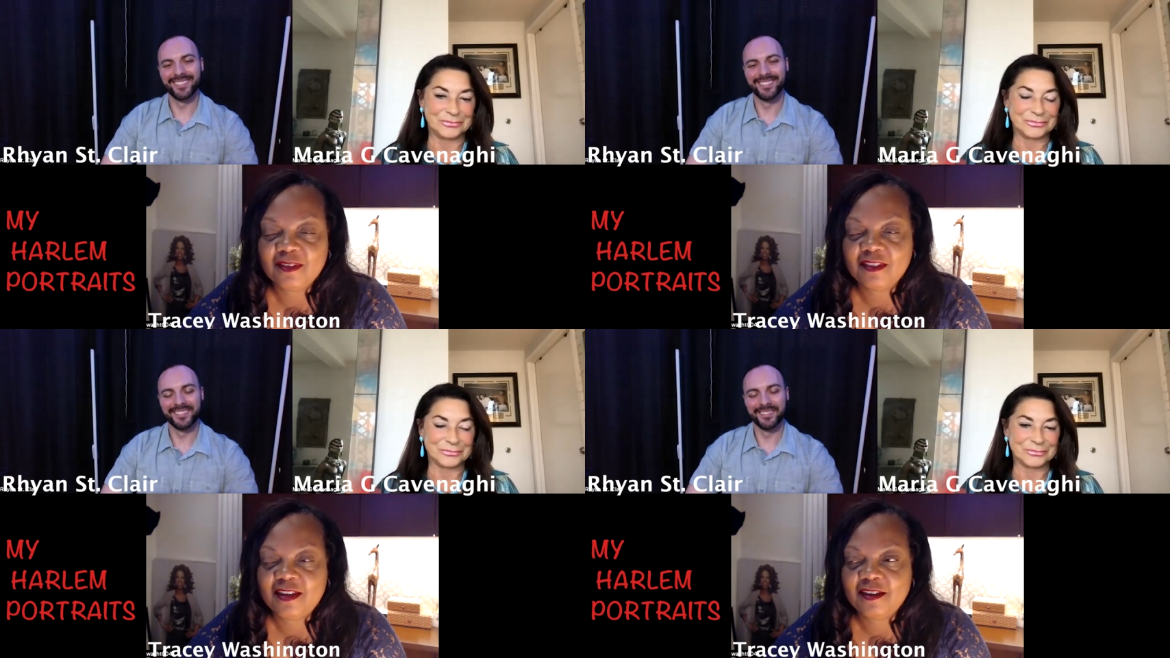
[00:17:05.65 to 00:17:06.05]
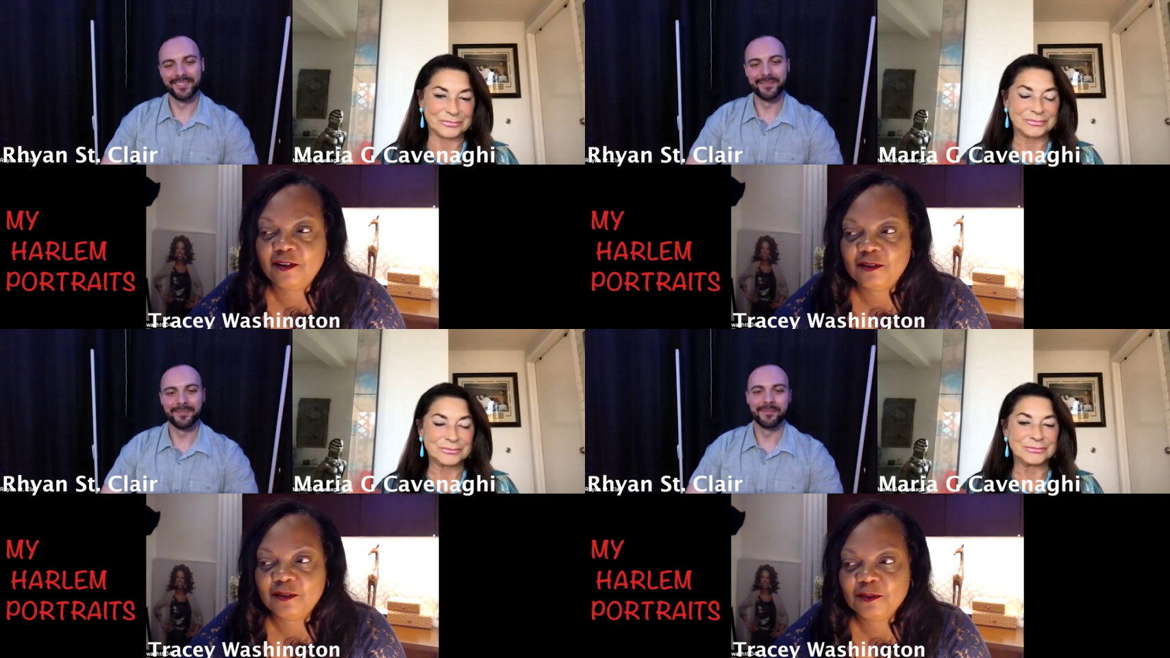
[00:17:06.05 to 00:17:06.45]

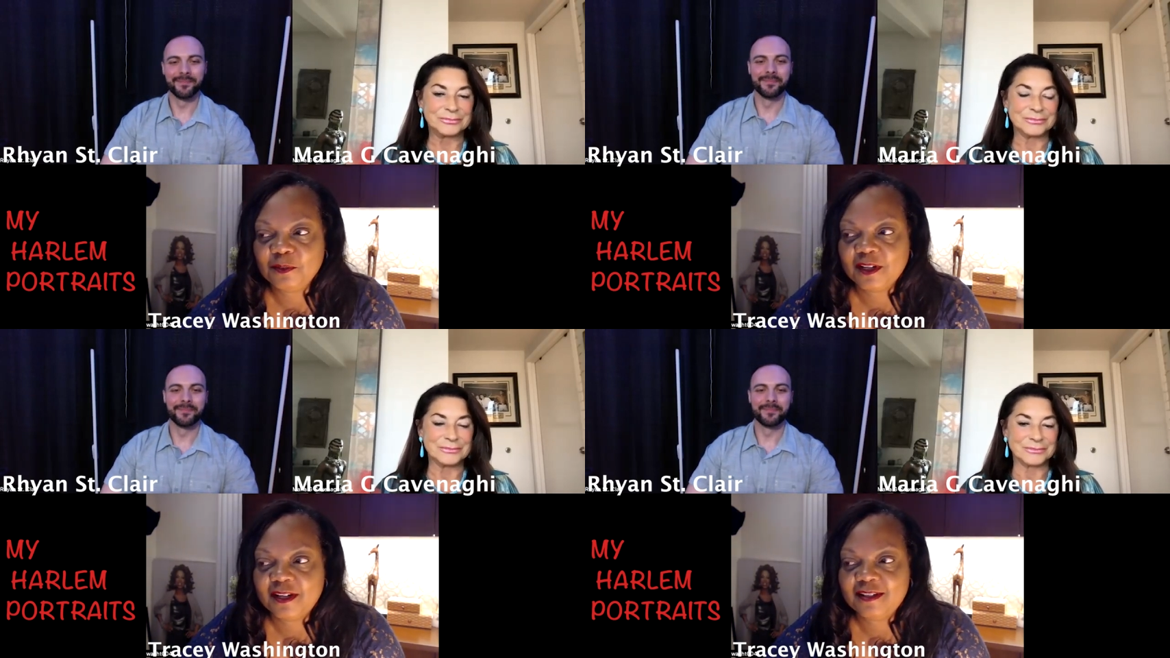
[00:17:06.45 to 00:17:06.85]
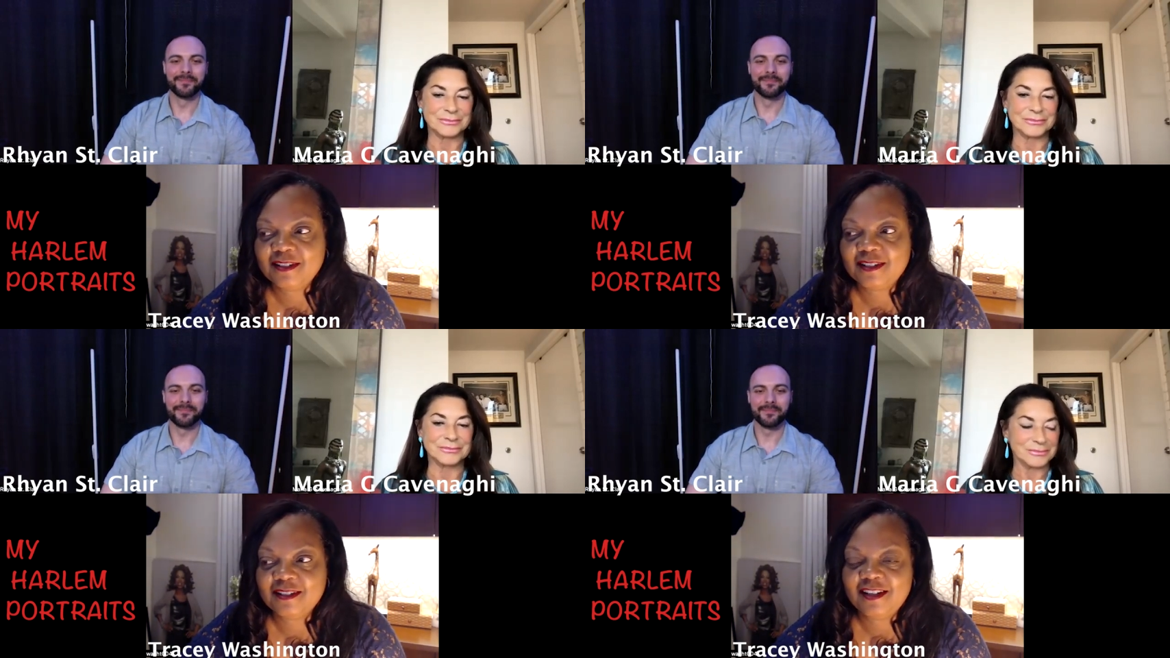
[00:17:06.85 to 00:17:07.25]
Speaker 1: Theo, who
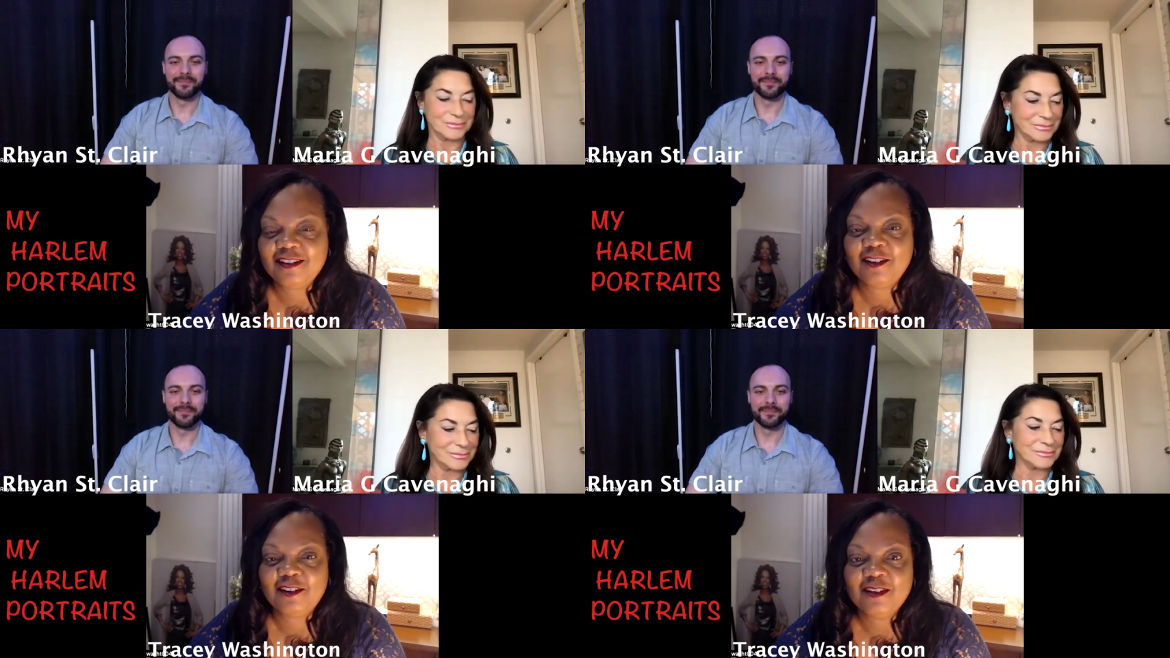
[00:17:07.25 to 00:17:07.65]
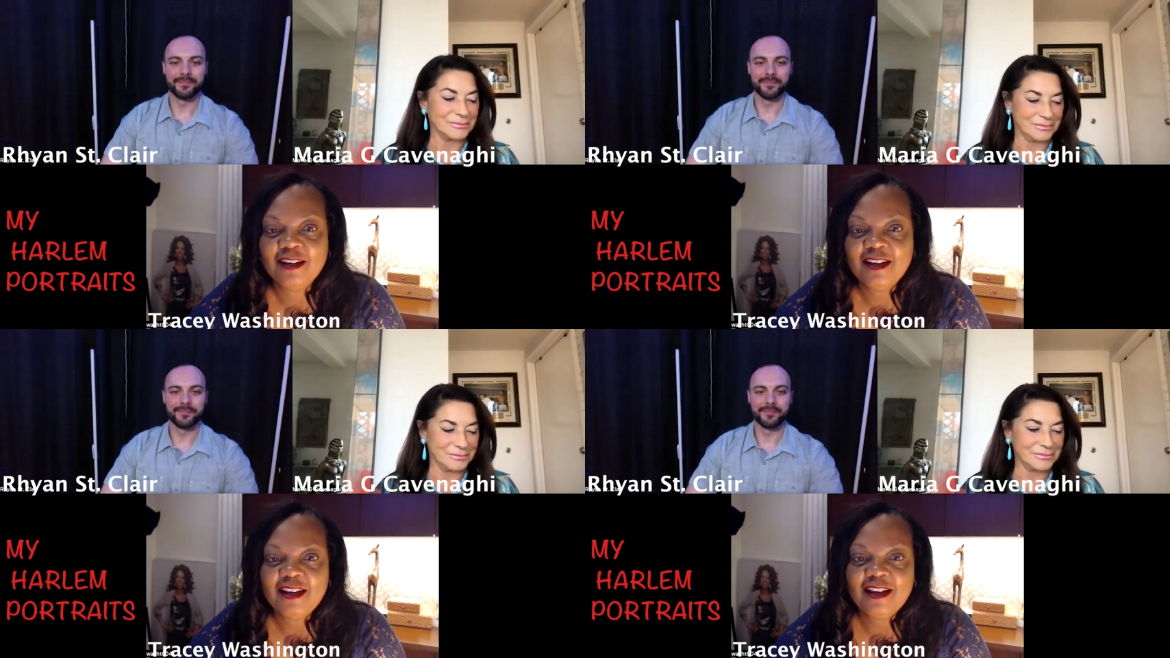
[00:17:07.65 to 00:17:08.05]
plays Niko,
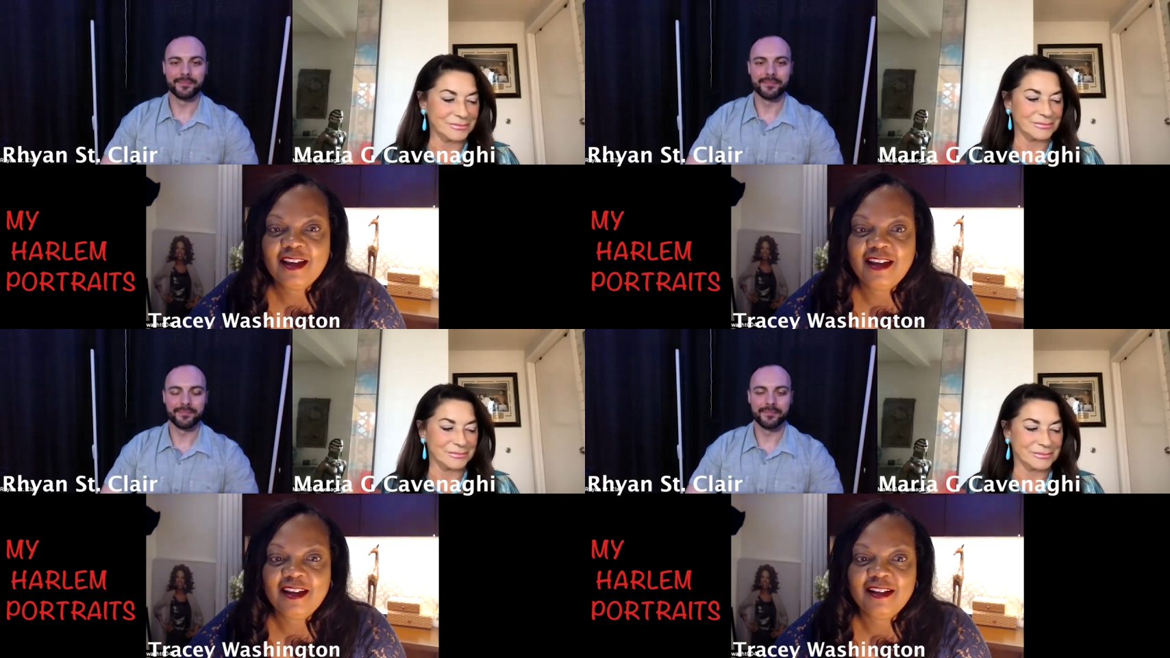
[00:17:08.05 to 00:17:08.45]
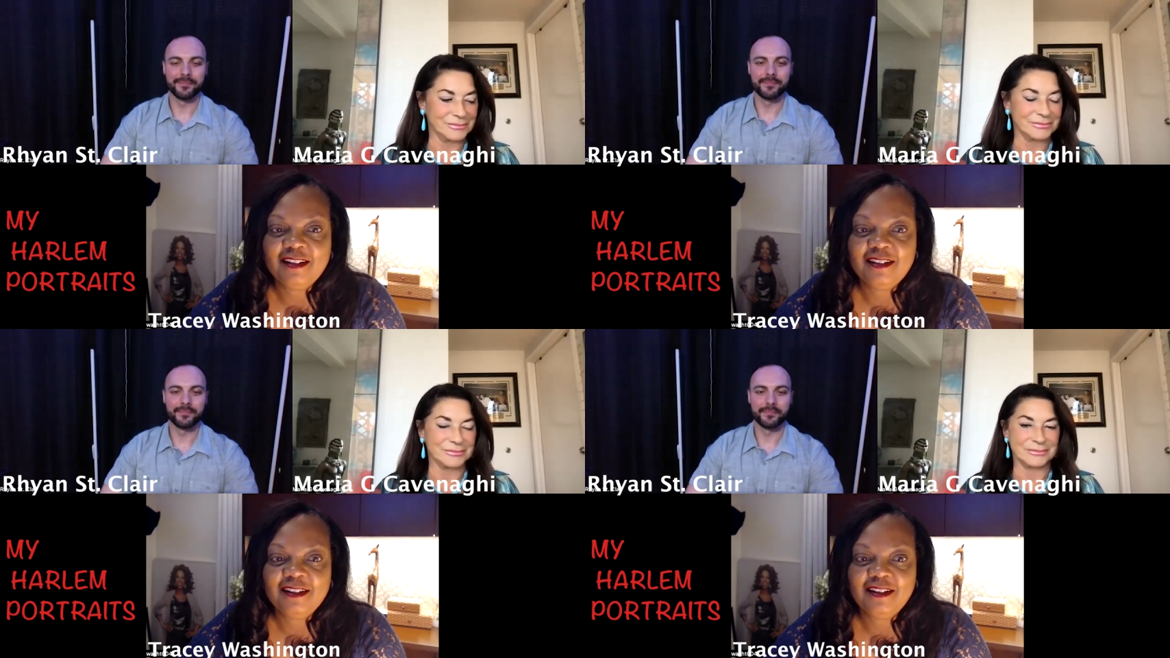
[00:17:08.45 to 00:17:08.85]

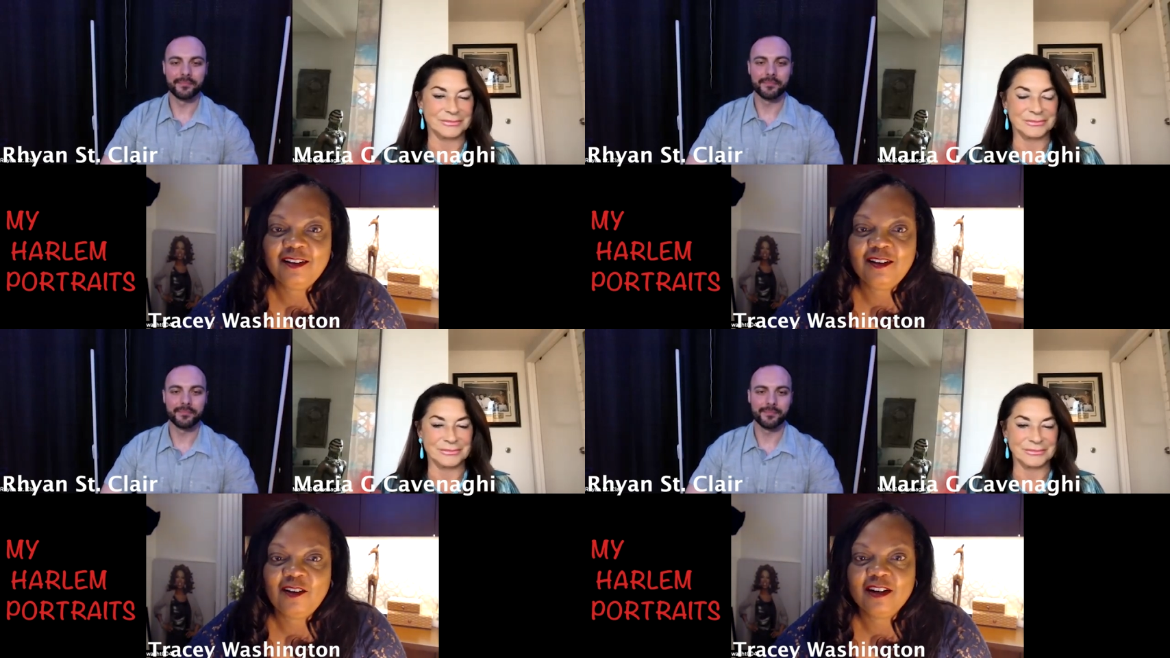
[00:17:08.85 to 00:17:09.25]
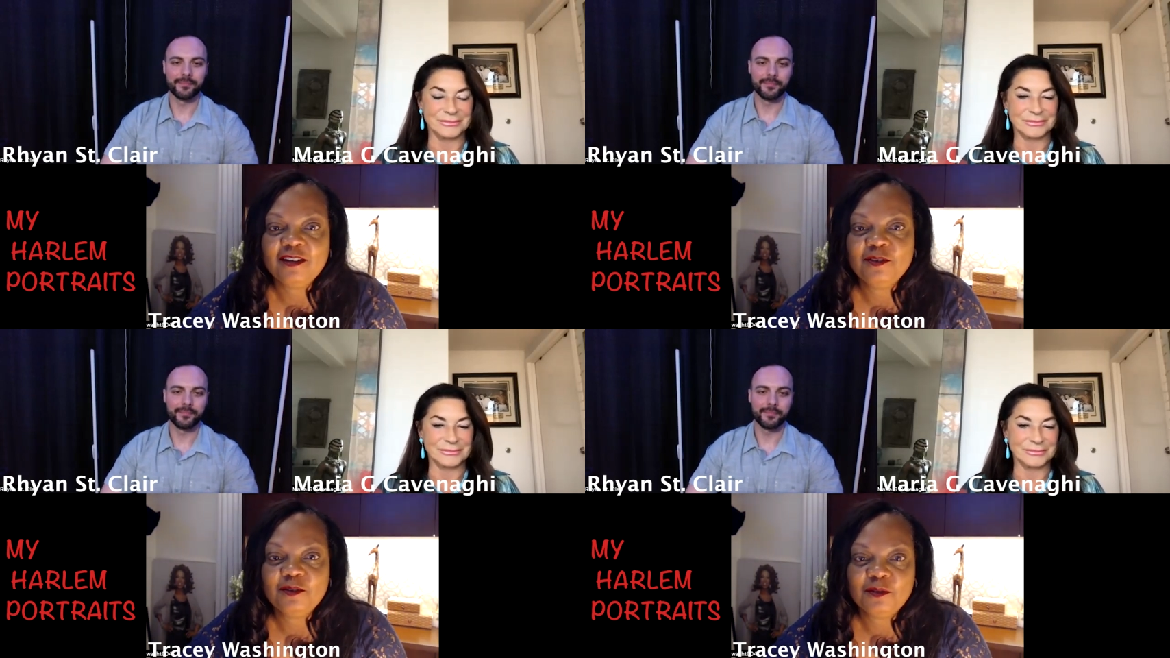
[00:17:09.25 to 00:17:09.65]
and uh,
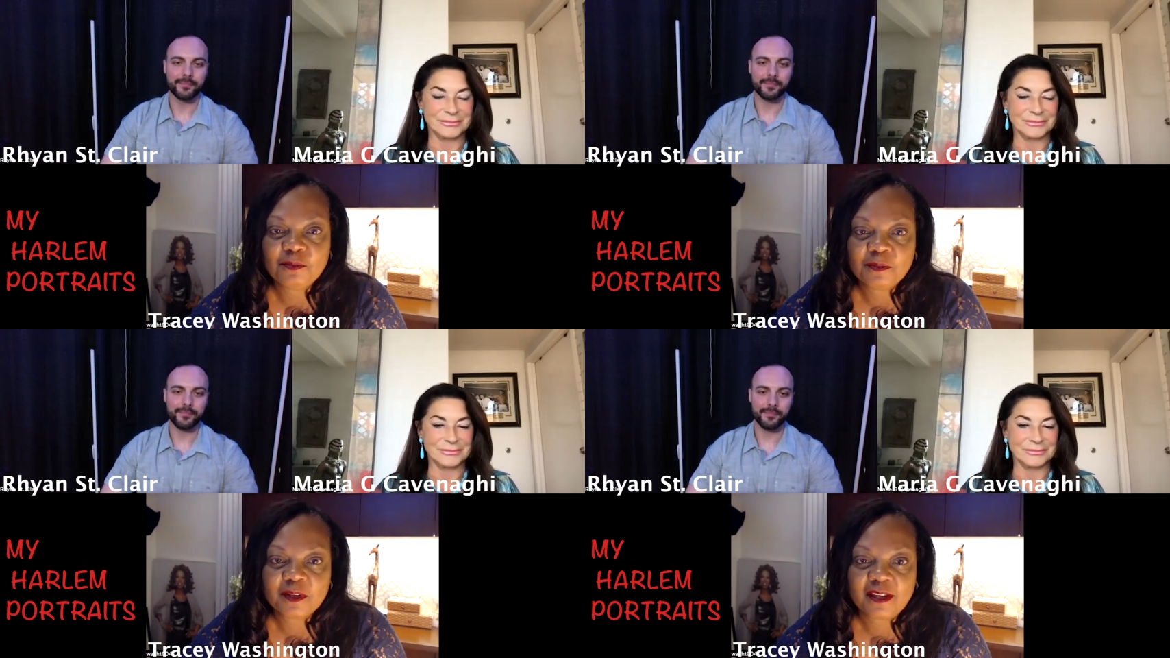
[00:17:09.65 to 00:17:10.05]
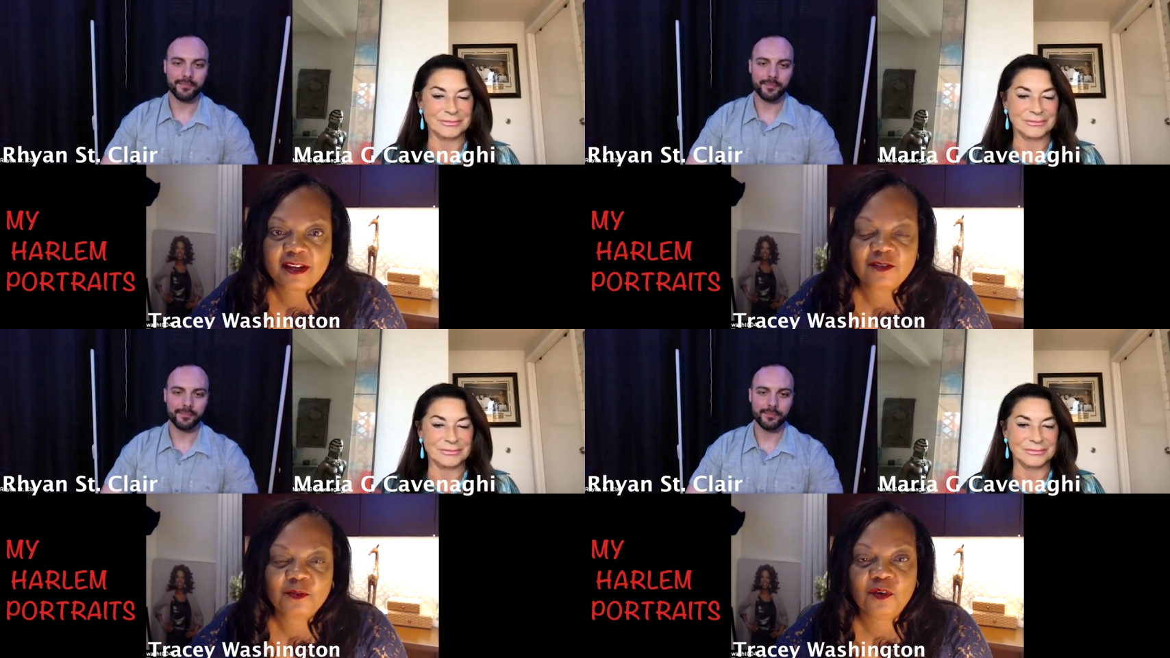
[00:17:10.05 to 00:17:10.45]
Artie, who
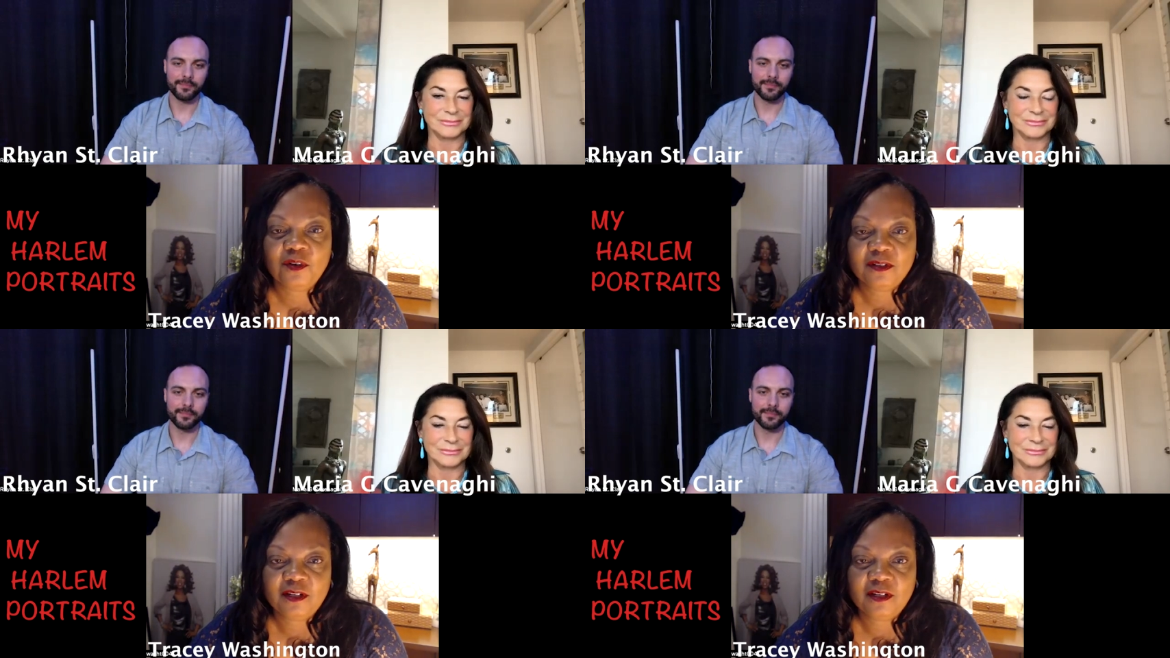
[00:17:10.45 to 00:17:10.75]
plays Walt.